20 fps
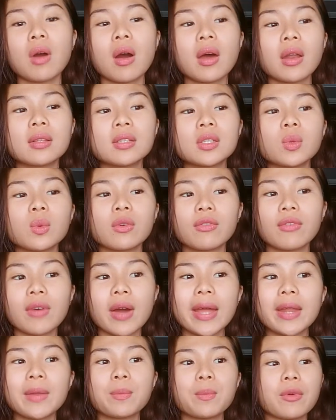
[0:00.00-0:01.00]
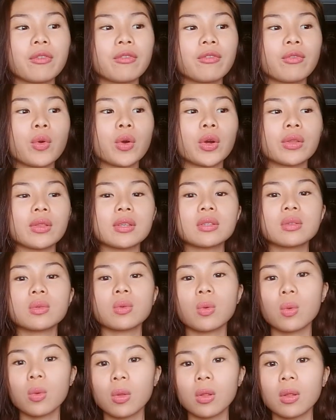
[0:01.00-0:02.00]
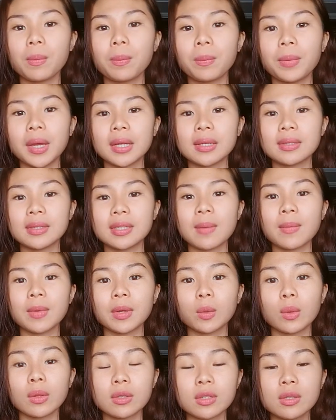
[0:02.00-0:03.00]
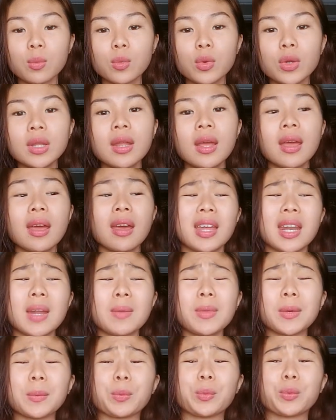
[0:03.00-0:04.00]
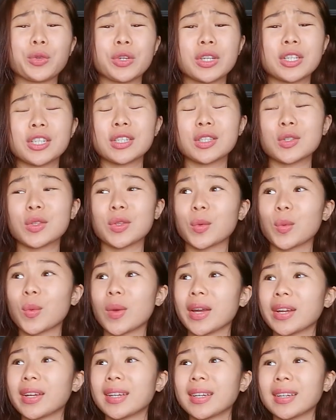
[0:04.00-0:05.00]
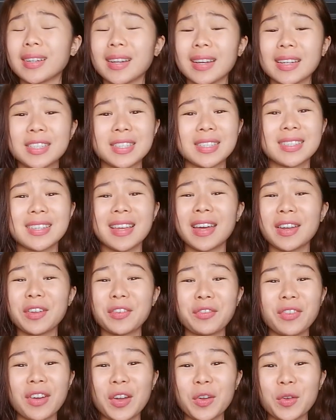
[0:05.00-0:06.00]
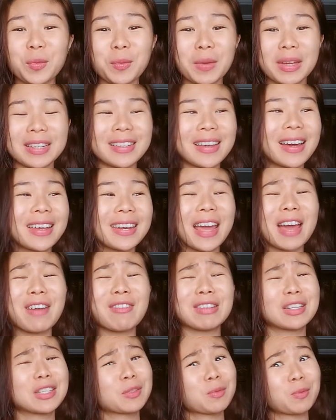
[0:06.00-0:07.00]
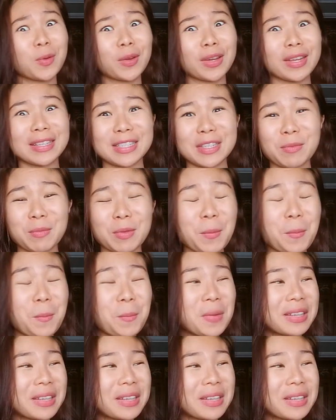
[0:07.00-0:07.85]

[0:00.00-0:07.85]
got into a fight before this whole pandemic with someone, and I'm like preaching to the choir here, I just had a fight with my dad. I haven't spoken to him in